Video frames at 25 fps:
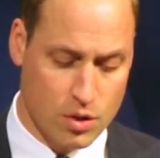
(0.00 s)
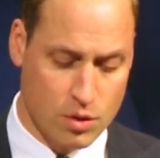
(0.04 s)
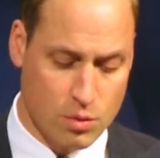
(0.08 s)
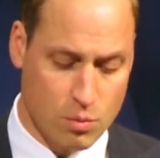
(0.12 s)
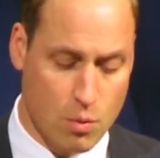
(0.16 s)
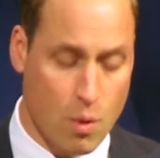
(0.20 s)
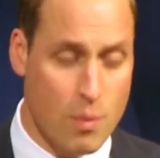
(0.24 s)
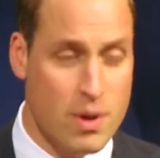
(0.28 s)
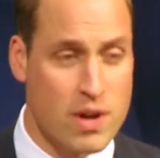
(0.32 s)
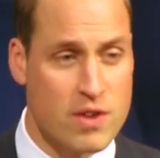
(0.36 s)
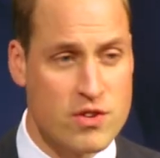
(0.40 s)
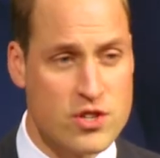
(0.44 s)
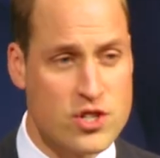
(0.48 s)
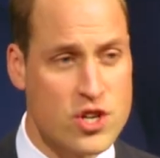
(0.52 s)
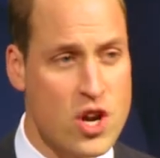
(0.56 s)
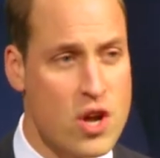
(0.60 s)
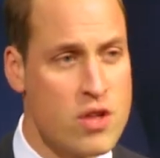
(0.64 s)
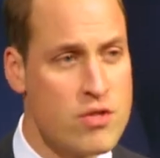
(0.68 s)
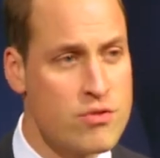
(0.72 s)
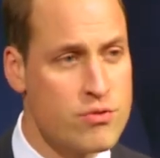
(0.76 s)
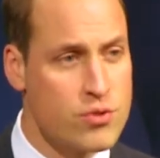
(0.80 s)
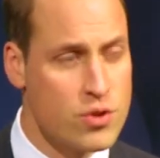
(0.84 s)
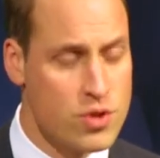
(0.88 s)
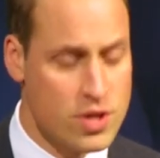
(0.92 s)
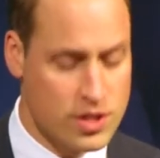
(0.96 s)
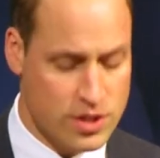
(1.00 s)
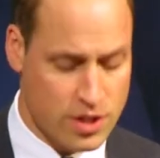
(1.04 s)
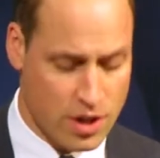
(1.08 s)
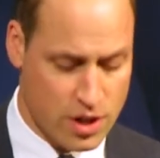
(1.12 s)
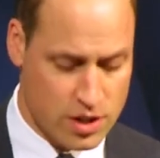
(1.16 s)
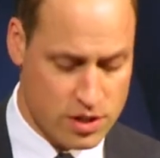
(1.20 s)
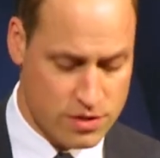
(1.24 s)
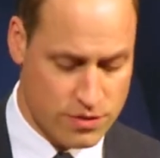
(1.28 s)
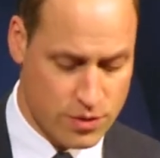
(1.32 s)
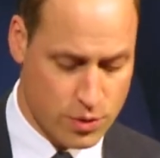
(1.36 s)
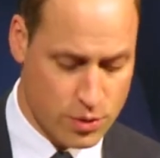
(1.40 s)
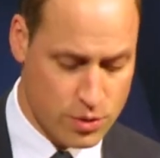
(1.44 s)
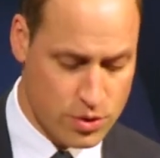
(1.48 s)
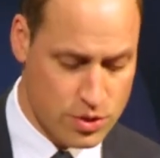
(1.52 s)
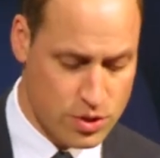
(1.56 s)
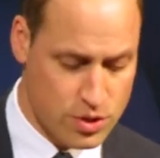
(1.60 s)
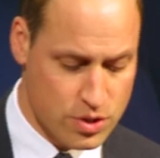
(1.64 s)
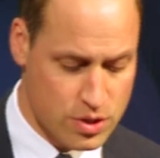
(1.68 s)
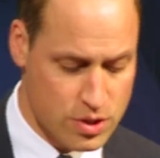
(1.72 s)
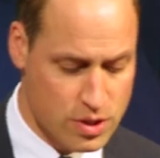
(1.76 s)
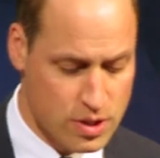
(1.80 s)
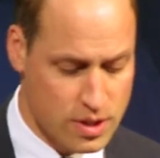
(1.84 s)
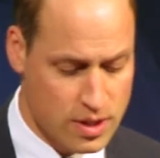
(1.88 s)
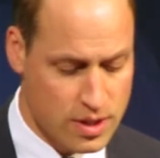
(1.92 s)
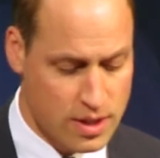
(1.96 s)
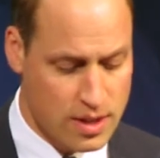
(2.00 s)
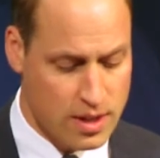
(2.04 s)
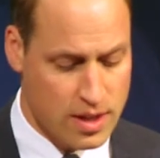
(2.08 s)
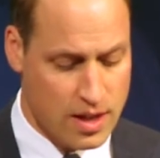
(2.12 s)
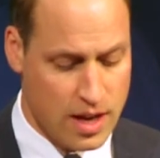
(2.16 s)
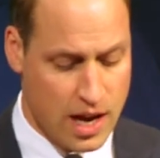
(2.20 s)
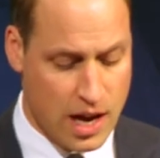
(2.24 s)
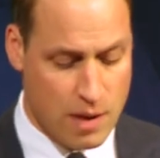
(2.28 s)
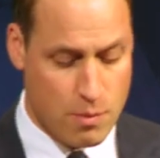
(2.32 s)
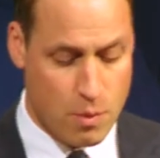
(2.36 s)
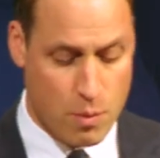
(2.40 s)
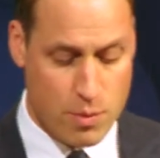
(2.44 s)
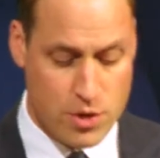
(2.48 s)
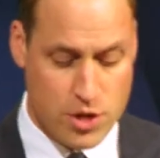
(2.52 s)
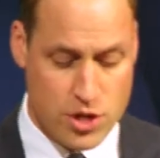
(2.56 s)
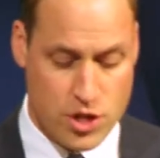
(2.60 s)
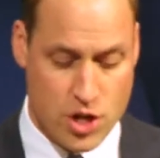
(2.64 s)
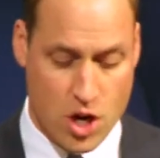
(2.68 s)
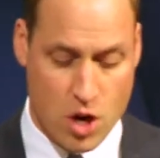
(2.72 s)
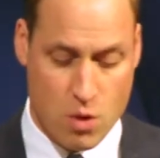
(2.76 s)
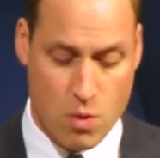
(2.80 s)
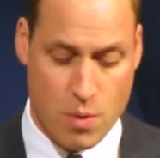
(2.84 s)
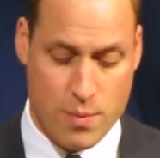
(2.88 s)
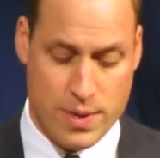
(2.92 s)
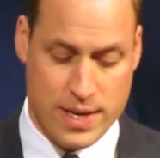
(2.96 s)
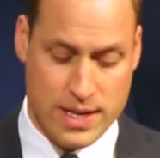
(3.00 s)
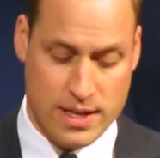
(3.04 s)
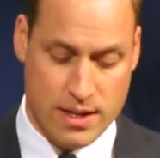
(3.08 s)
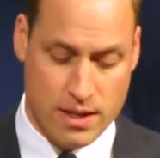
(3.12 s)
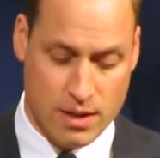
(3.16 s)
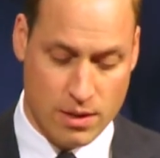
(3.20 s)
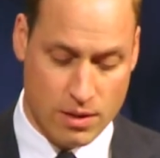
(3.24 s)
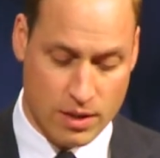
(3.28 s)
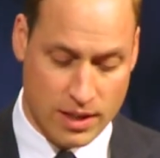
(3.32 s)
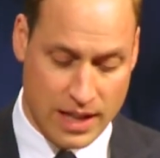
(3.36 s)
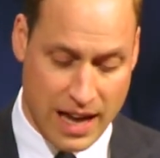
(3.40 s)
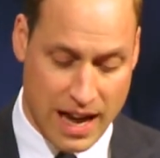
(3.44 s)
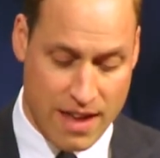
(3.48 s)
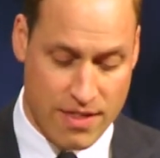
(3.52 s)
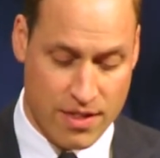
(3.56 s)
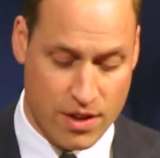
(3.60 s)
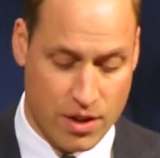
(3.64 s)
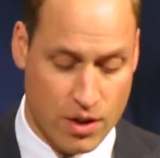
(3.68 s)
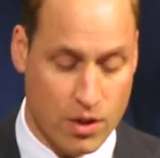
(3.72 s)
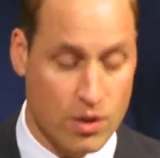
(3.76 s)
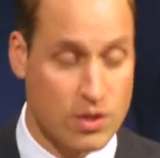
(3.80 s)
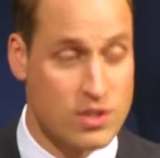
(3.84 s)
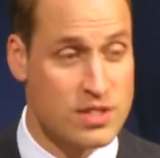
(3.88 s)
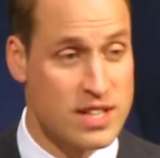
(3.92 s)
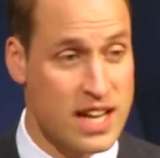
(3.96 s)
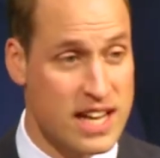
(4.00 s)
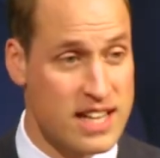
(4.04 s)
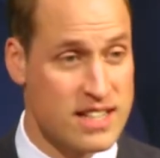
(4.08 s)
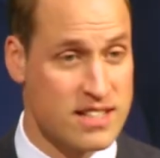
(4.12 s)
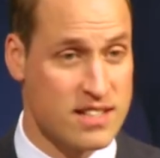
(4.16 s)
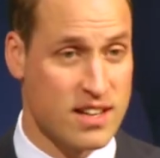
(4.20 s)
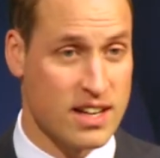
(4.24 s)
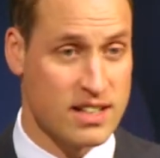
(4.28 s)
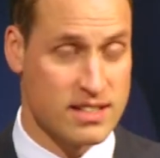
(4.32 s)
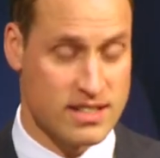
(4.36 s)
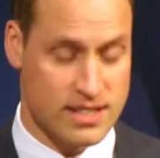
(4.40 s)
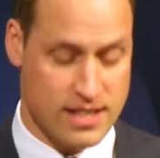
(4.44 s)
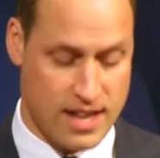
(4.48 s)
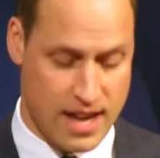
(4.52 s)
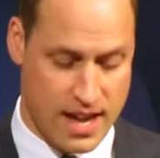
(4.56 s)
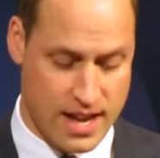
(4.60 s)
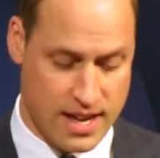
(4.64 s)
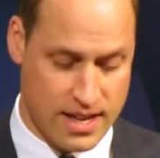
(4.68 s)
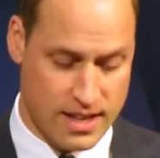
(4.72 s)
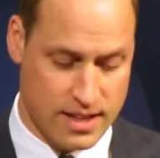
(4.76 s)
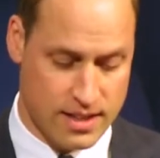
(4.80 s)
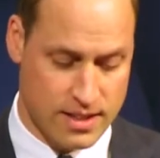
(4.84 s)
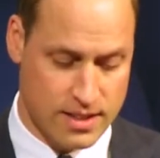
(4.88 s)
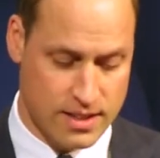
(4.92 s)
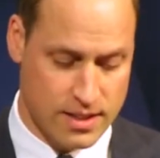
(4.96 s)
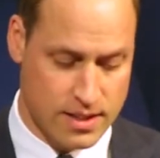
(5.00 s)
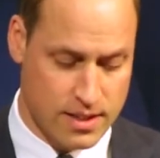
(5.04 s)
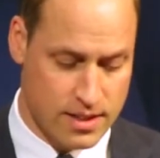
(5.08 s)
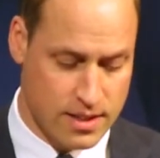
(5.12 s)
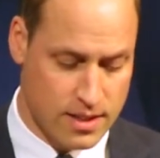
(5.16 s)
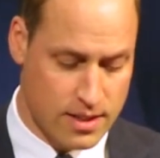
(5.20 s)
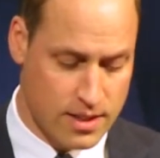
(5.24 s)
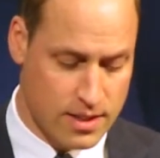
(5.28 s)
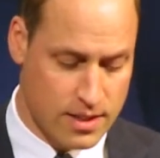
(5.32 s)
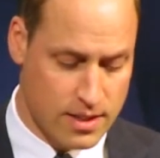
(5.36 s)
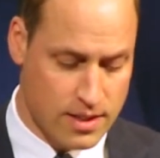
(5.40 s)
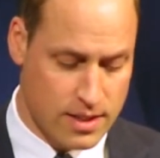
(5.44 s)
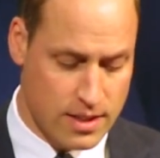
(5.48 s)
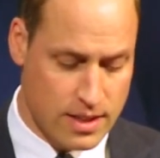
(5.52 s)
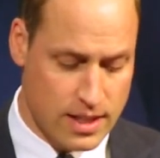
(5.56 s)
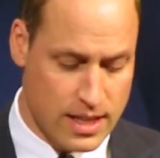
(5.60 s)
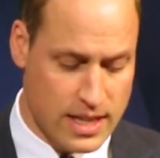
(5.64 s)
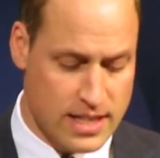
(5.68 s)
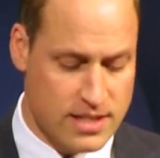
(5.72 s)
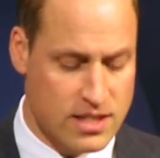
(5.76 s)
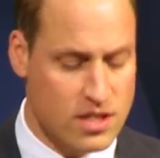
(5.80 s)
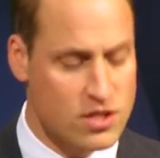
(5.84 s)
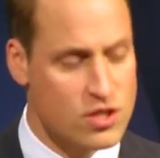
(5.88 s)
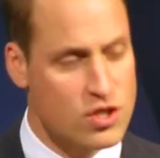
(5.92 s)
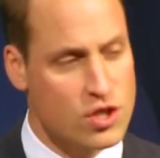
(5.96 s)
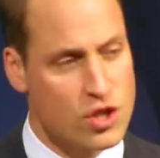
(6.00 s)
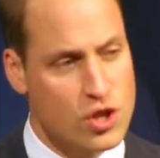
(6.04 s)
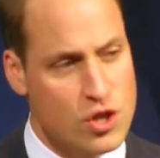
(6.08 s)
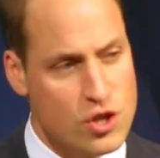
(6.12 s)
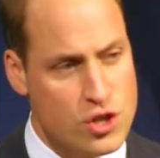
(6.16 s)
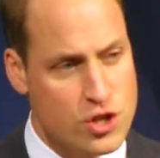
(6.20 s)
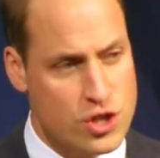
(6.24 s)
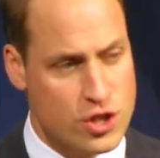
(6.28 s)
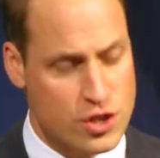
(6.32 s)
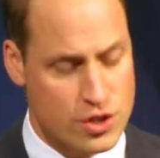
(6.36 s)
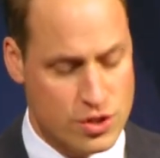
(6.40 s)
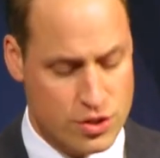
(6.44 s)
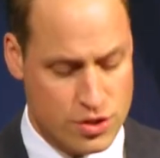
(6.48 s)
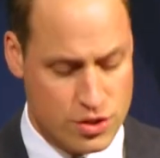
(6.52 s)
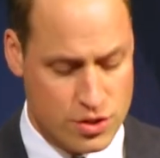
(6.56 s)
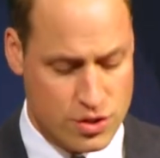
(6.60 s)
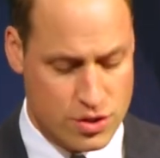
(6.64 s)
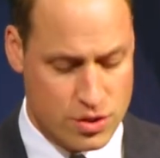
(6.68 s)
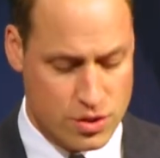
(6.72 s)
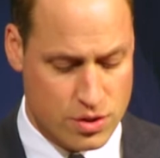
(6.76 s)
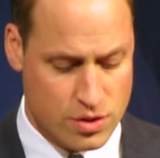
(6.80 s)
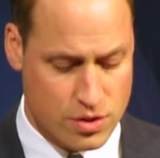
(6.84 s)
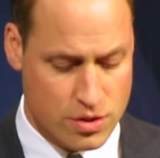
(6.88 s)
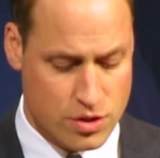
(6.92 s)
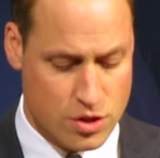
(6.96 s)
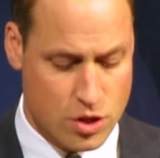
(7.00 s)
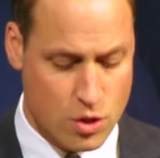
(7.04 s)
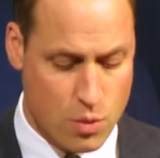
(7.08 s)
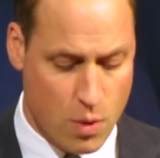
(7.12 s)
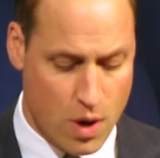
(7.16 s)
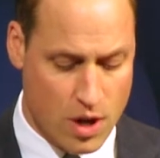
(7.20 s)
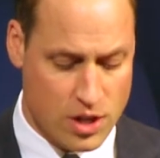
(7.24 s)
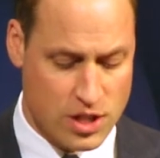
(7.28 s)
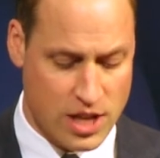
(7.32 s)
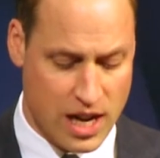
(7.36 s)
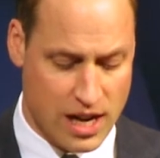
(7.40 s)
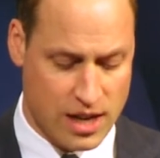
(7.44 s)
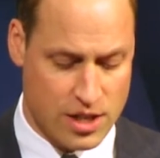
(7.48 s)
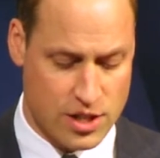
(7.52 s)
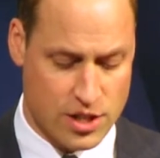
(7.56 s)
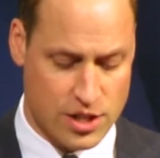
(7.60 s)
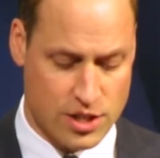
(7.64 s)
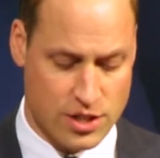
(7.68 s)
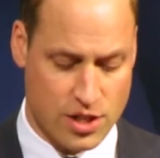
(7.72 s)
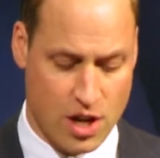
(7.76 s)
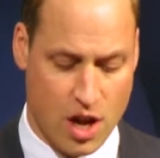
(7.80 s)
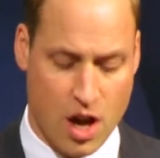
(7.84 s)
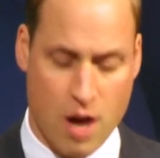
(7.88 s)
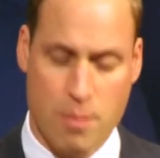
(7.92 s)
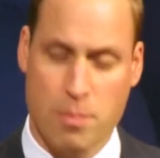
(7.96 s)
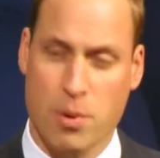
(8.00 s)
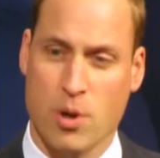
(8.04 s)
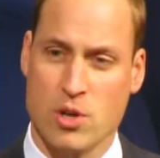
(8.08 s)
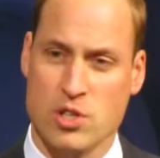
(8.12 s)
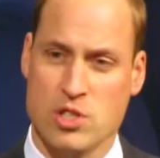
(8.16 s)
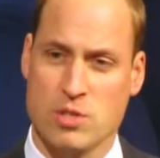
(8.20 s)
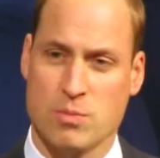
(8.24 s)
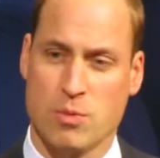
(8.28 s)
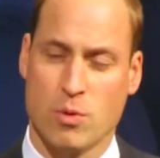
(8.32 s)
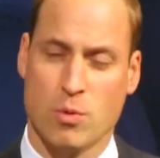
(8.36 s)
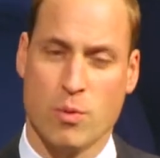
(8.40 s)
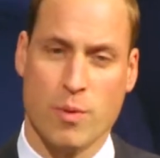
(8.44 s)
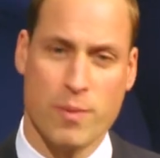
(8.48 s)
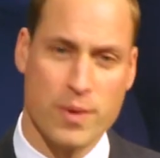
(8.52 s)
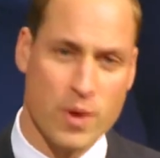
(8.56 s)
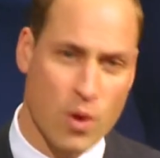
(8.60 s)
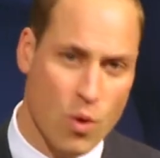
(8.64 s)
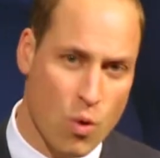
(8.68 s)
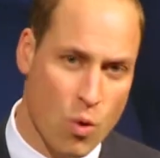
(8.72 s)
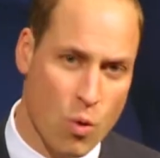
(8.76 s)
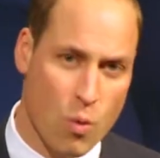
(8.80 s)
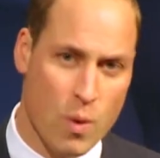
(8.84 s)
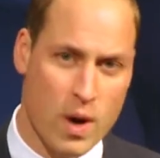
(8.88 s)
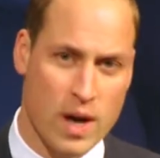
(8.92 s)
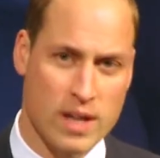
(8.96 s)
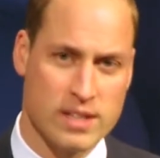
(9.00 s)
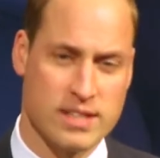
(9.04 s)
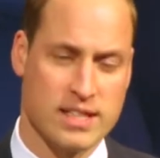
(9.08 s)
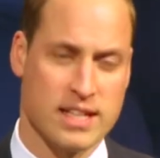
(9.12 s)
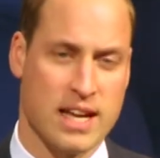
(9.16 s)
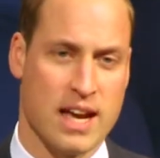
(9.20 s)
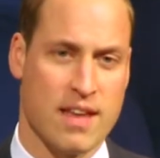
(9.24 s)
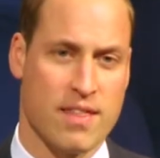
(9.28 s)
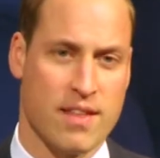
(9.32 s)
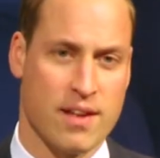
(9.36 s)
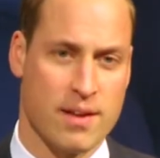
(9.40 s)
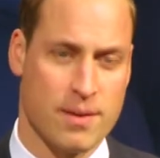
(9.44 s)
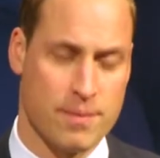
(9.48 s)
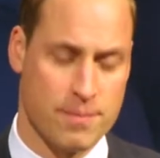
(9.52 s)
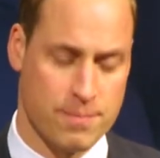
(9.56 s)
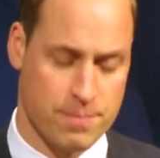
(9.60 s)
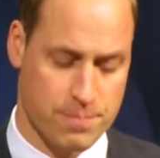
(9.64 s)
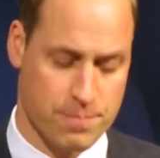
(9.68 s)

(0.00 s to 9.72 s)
What we have shown through the task force, and what we show when we gather on days like today, is that solutions to our challenges are possible when we all work together.